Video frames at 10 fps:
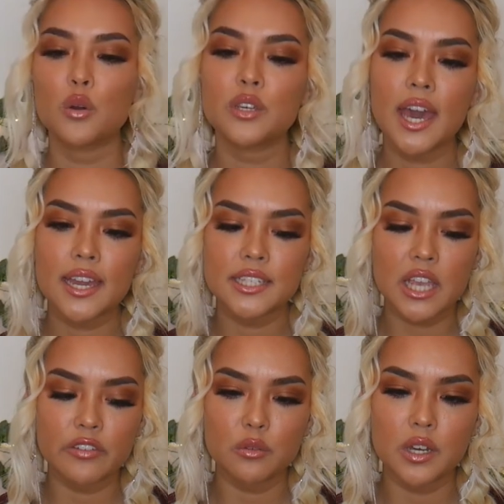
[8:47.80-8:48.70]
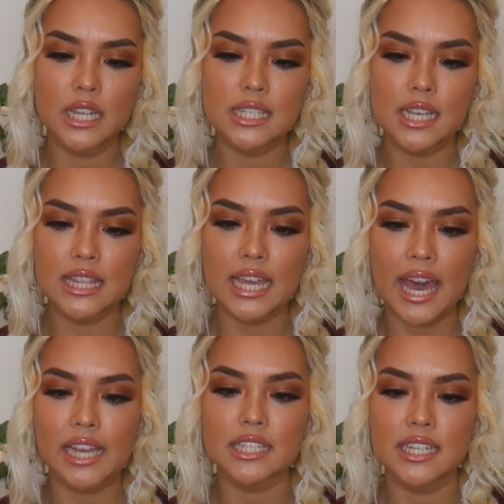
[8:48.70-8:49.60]
Oh yeah, because everyone inside the
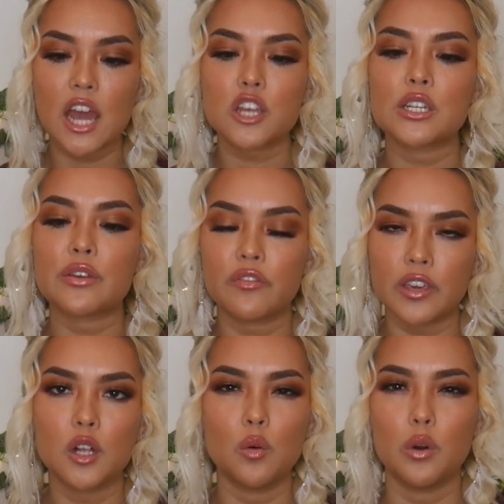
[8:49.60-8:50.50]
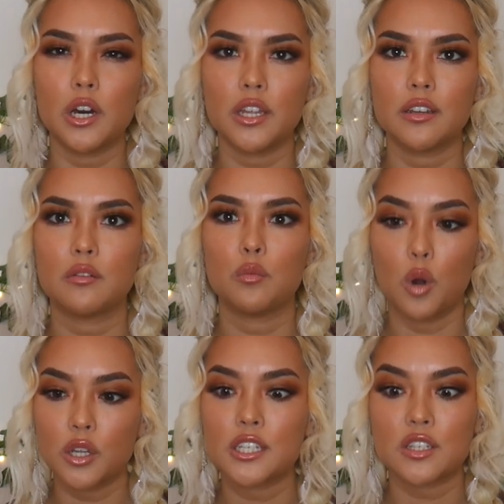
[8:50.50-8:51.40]
Hex can actually feel what
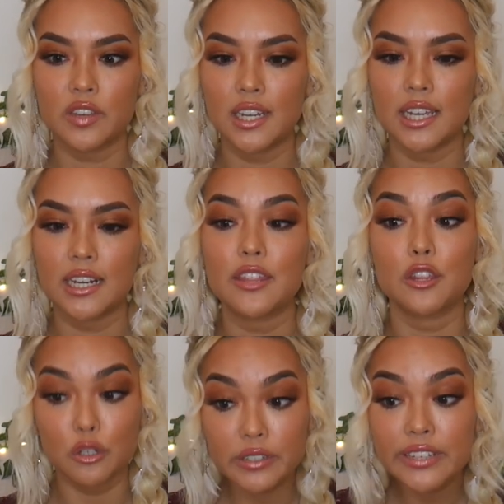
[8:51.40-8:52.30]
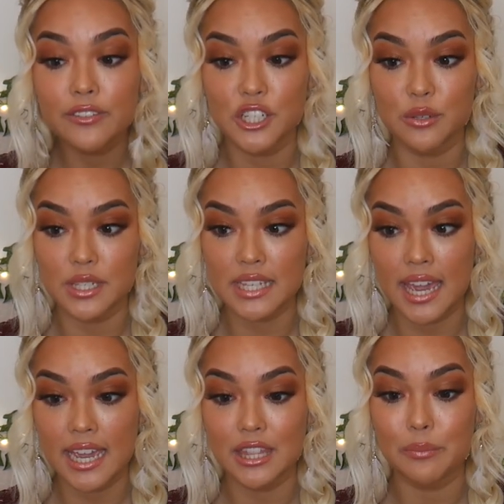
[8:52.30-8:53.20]
Wanda's feeling, like the grief she was
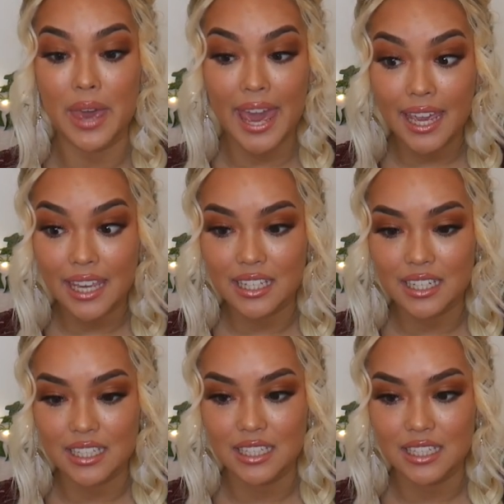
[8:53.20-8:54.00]
saying and the pain.